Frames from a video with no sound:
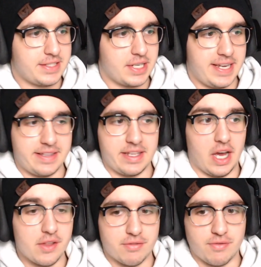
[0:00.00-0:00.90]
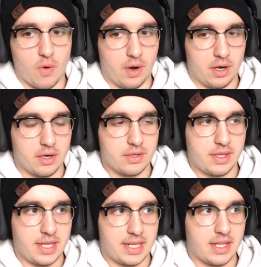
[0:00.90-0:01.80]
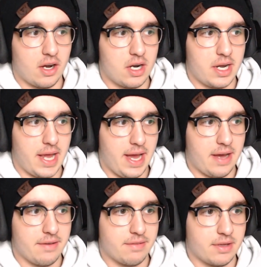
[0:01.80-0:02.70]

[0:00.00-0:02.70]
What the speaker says: to eat the other four that they already have,